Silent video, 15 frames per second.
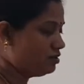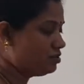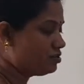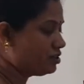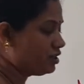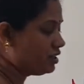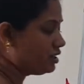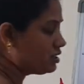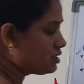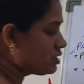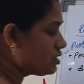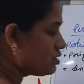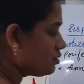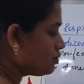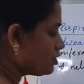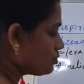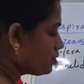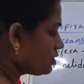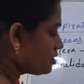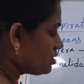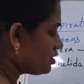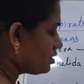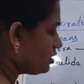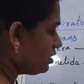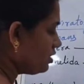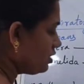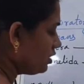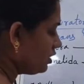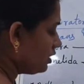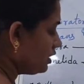Tracheal system is present in the
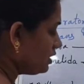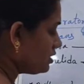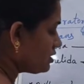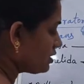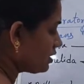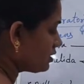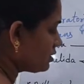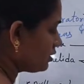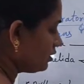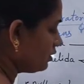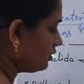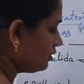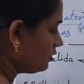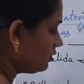insecta